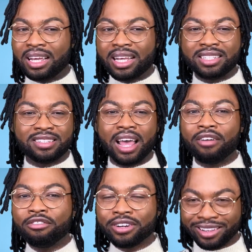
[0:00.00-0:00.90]
It's
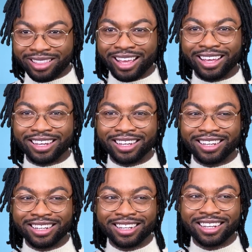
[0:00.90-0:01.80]
everything.
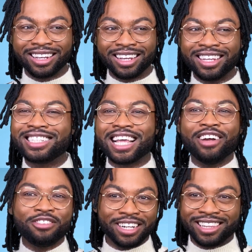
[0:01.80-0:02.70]
It's
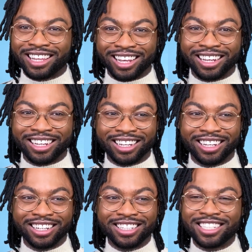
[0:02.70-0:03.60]
everything.
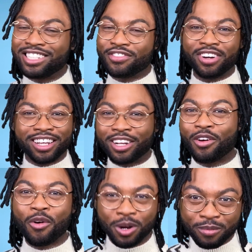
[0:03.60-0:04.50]
She's fucking
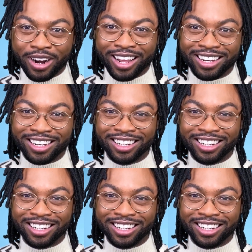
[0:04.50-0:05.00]
cornbread.